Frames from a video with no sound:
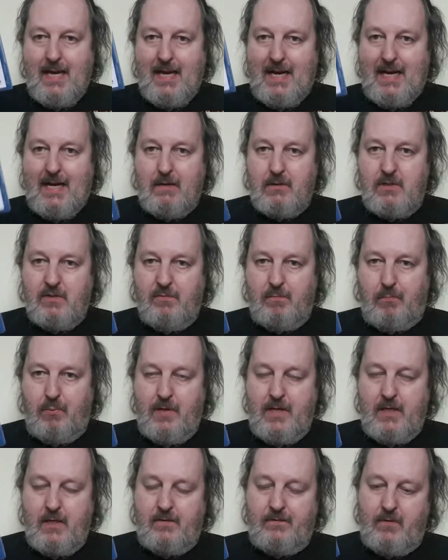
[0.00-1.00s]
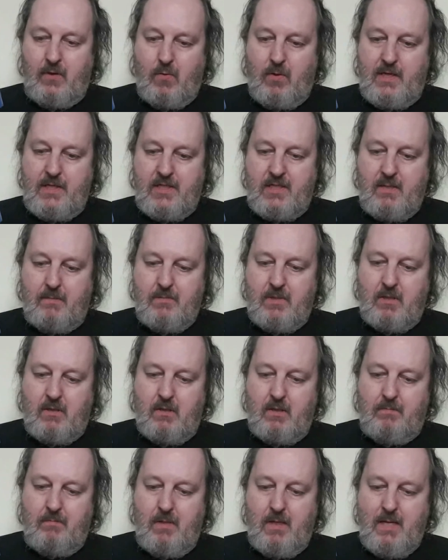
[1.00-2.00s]
out of print for quite some
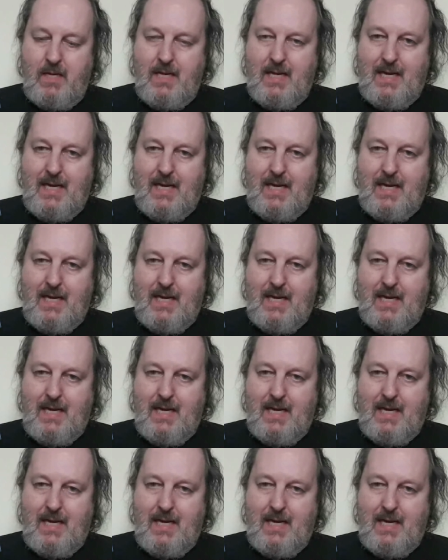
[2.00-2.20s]
time,